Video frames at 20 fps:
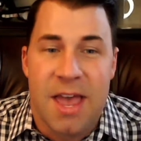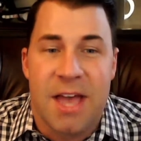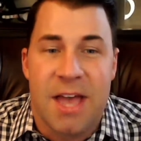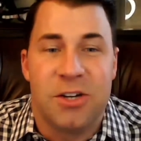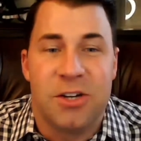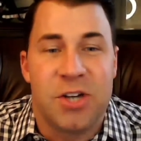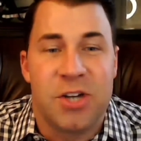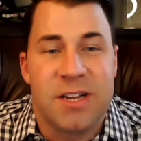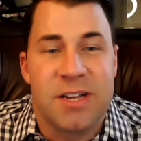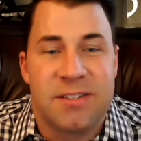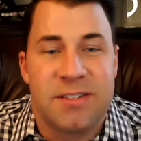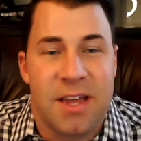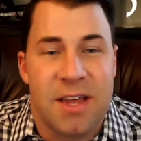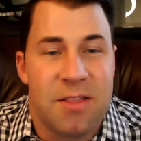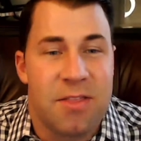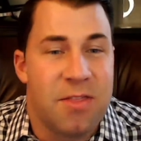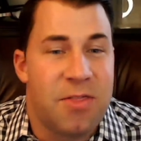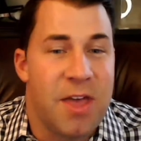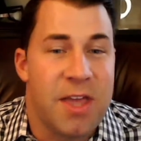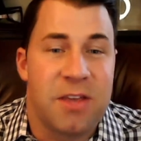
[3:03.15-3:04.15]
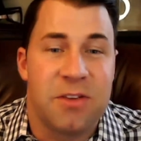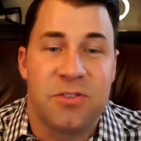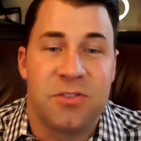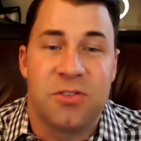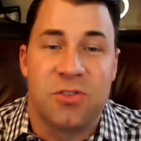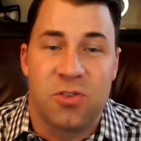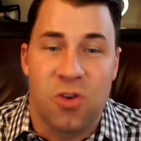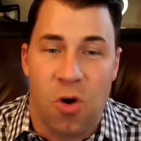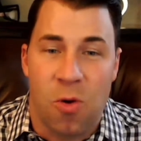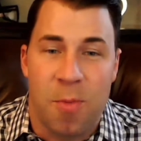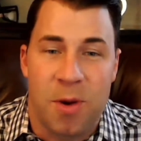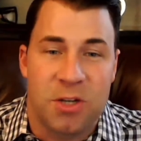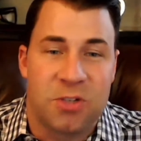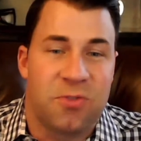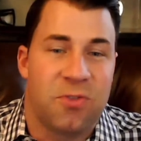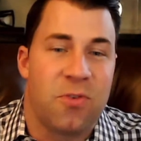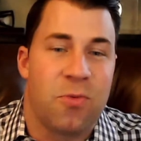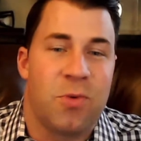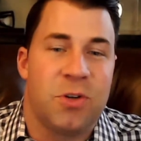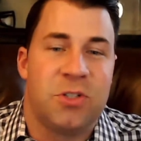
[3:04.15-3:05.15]
And Jane said, "Thank you so much
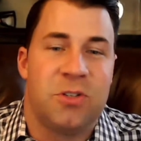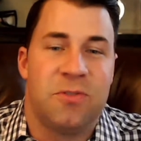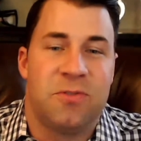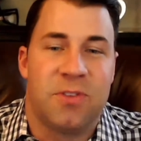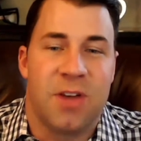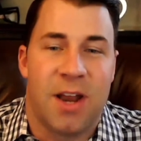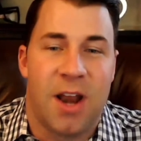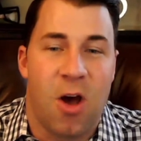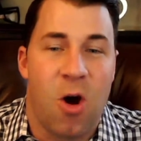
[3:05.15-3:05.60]
for what you've done.